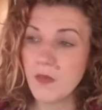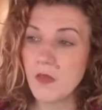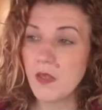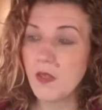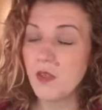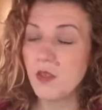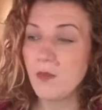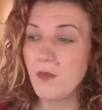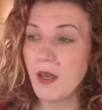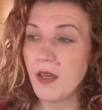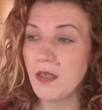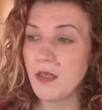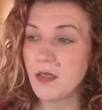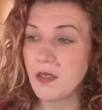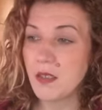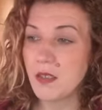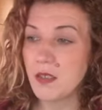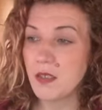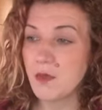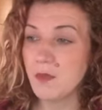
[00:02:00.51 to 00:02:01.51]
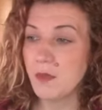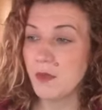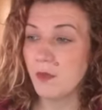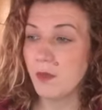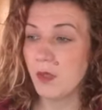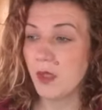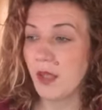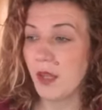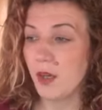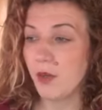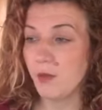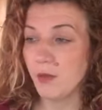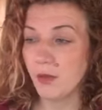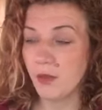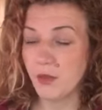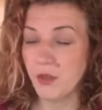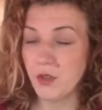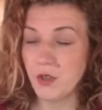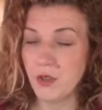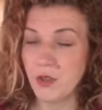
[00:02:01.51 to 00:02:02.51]
And you might say to me, well, how am I
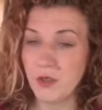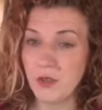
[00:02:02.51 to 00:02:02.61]
going to do